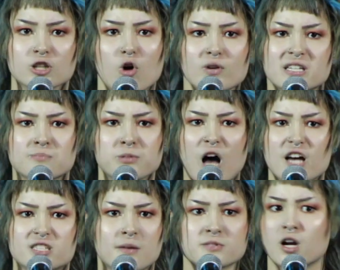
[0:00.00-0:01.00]
lotus
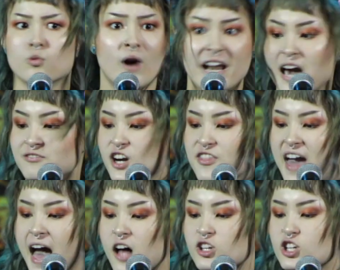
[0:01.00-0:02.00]
blossoms or whatever the
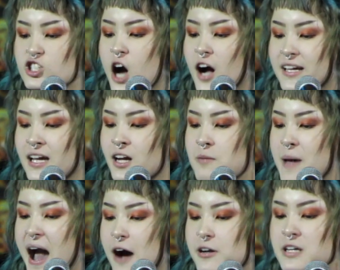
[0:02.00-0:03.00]
hell you're talking
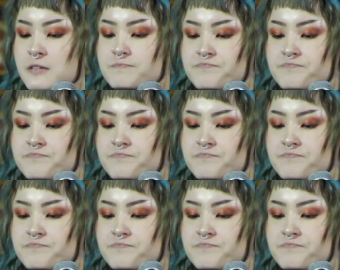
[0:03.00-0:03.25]
about.